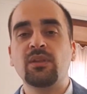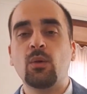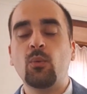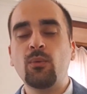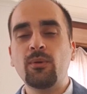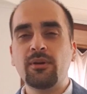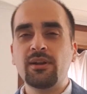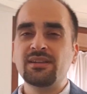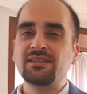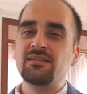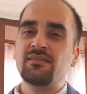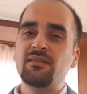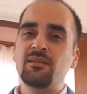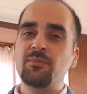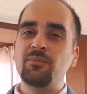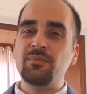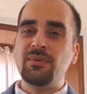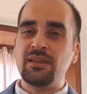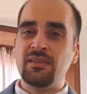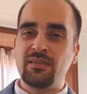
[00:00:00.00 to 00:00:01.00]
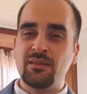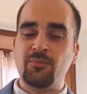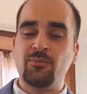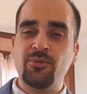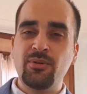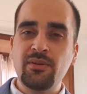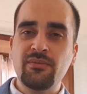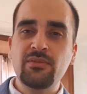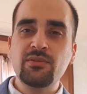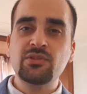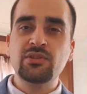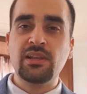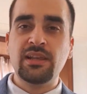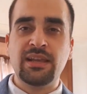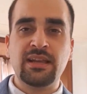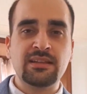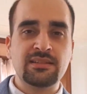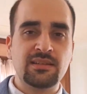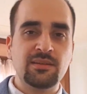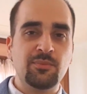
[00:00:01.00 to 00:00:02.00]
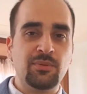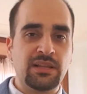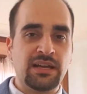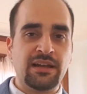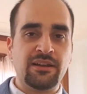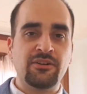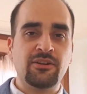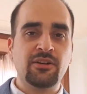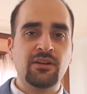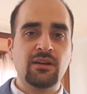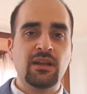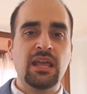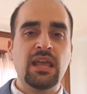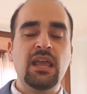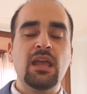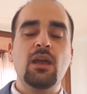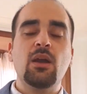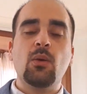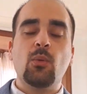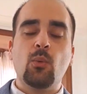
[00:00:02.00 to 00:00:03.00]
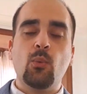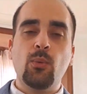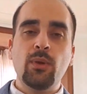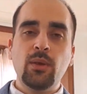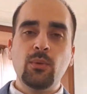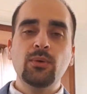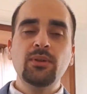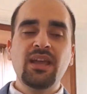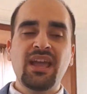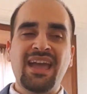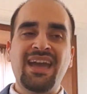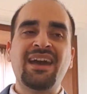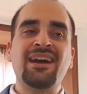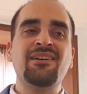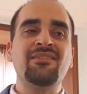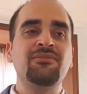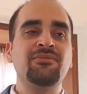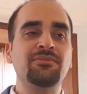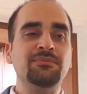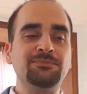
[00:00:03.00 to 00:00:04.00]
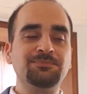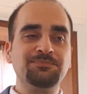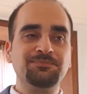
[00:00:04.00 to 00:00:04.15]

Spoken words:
Whereas in the previous legacy planner, we would have